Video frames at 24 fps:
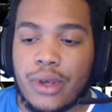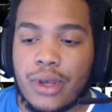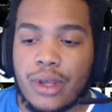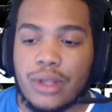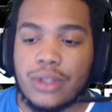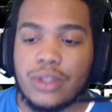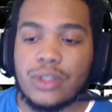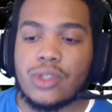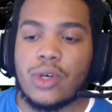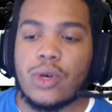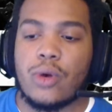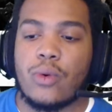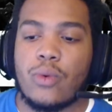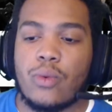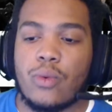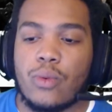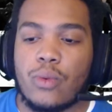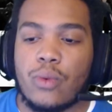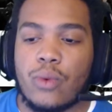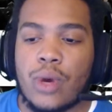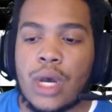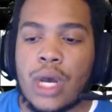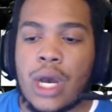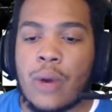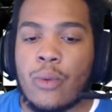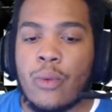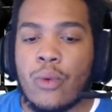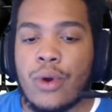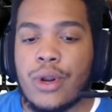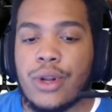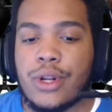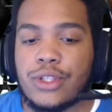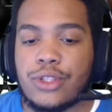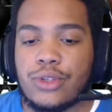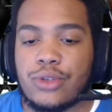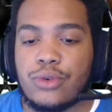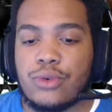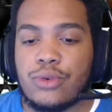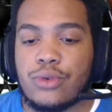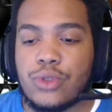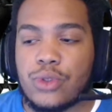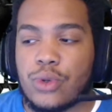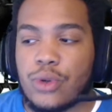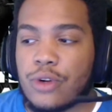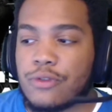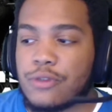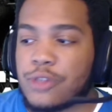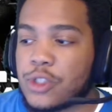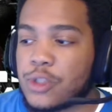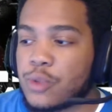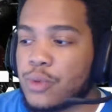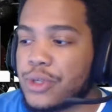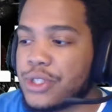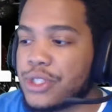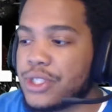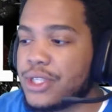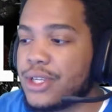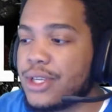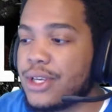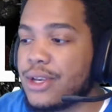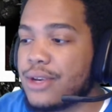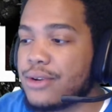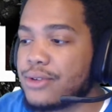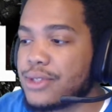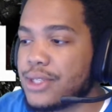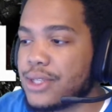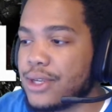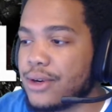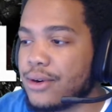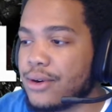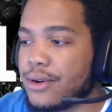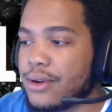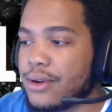So I wanted to sort of switch gears here